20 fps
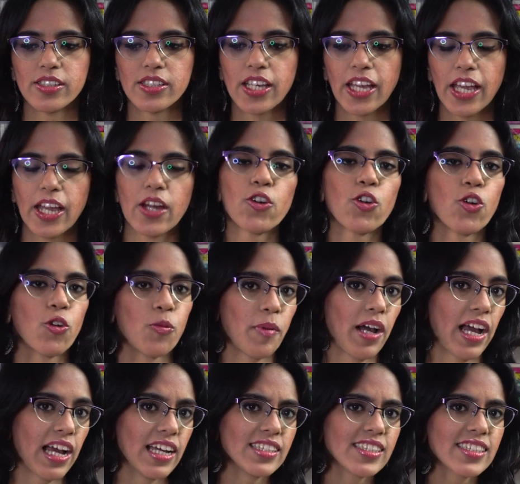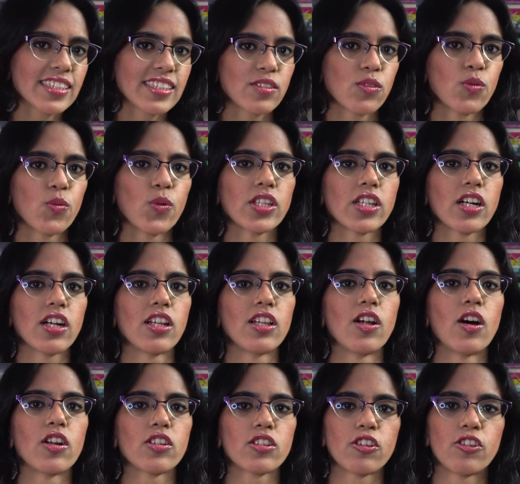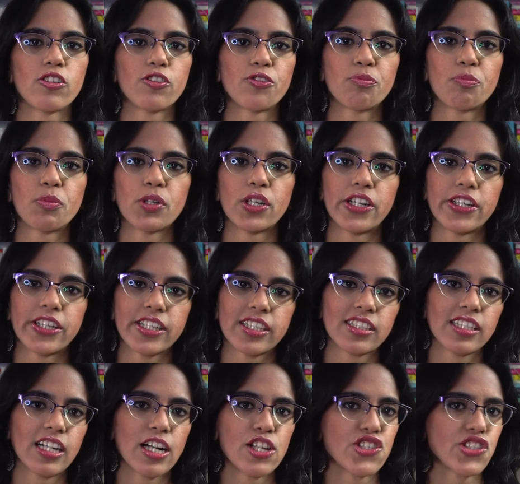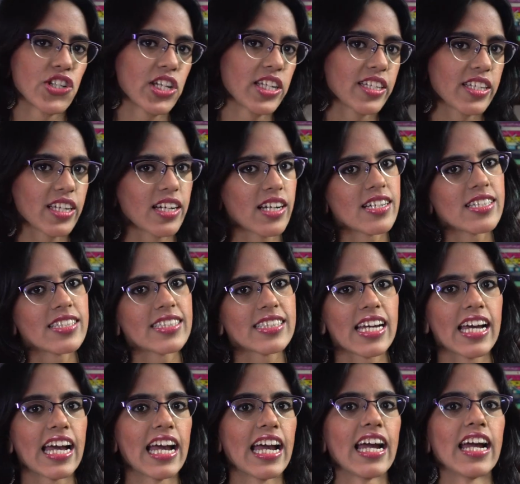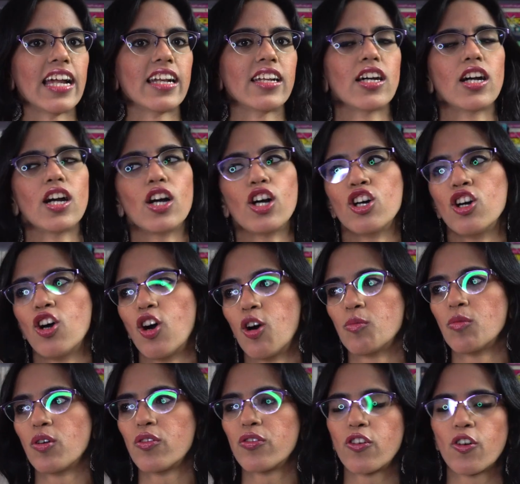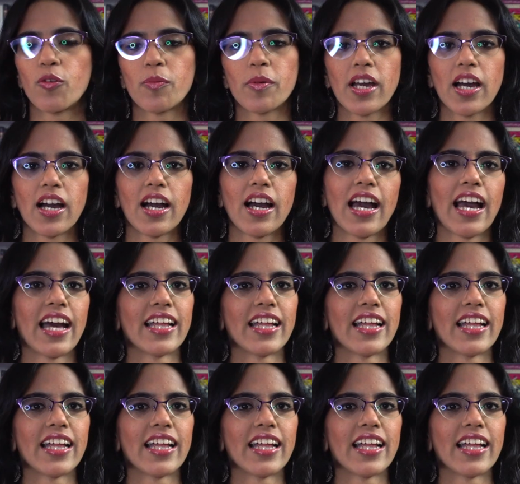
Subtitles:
gay romance with a lot of political agendas and homophobia,